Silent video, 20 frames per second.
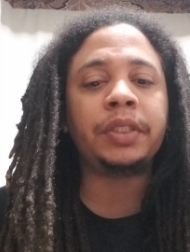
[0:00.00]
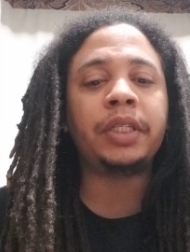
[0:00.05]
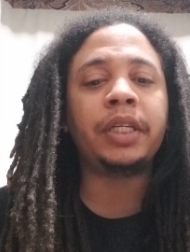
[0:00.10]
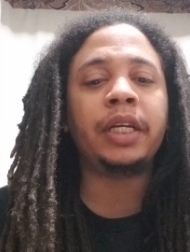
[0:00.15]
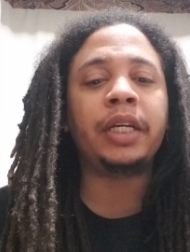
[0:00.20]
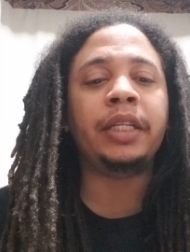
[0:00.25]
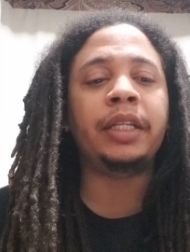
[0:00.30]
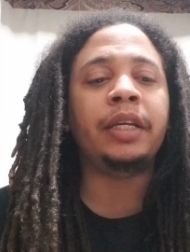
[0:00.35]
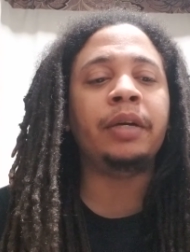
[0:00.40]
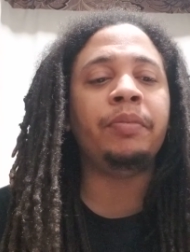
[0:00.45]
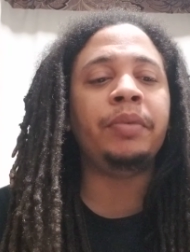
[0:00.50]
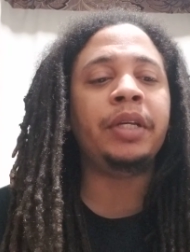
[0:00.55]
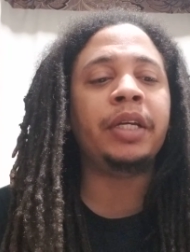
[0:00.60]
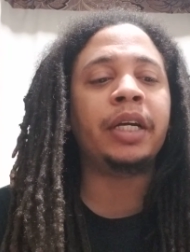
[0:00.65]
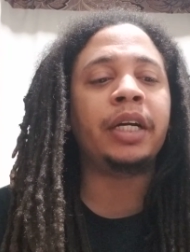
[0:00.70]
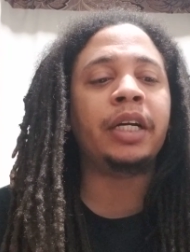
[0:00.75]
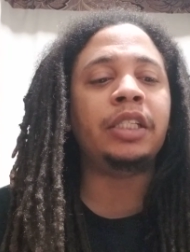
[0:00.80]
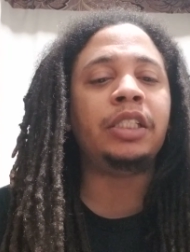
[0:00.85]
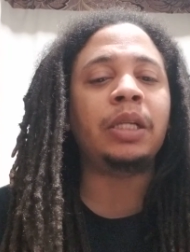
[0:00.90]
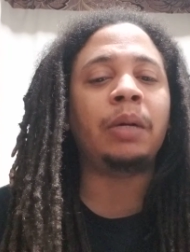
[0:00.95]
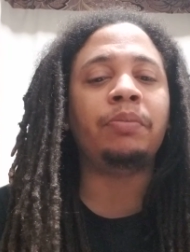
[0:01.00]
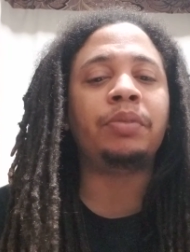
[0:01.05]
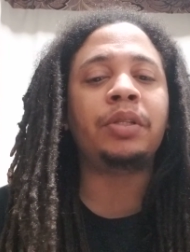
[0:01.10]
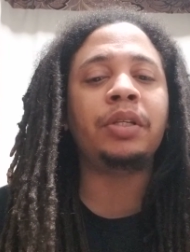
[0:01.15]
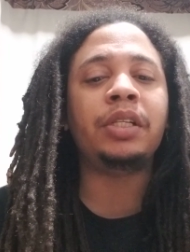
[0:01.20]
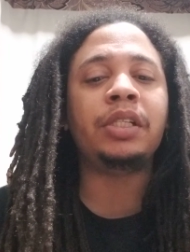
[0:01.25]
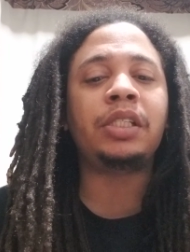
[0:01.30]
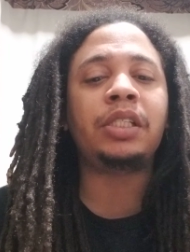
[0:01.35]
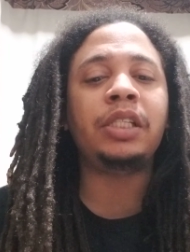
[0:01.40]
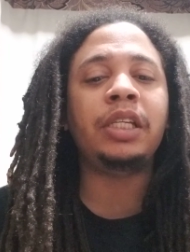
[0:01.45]
And then we uh, jump
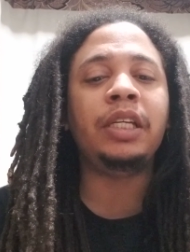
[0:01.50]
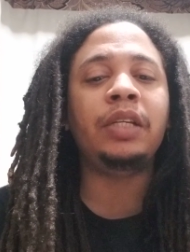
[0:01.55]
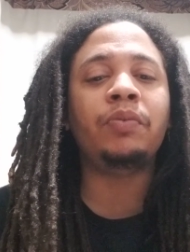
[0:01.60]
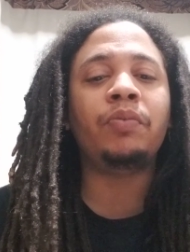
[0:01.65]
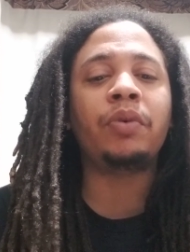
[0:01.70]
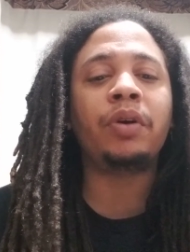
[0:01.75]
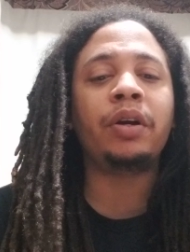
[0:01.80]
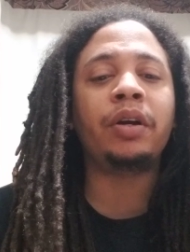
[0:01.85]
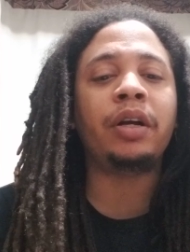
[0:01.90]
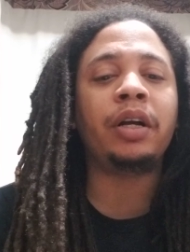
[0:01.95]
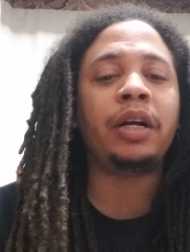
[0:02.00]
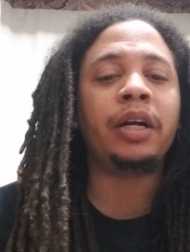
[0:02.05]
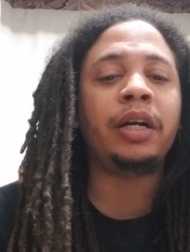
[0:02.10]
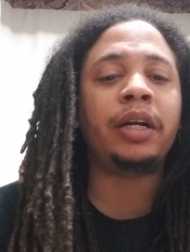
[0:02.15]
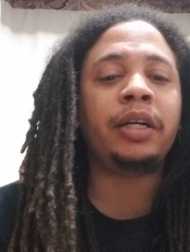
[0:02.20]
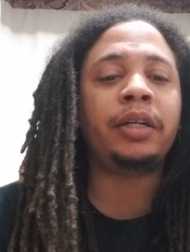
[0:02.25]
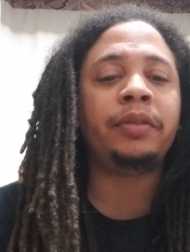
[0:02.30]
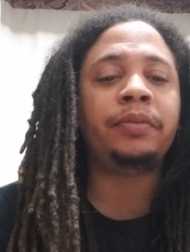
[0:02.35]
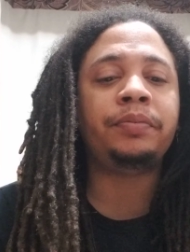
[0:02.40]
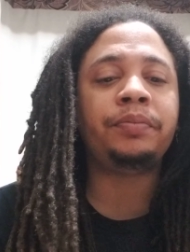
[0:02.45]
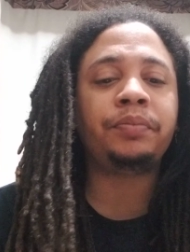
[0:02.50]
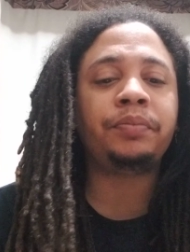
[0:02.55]
to the scene where uh,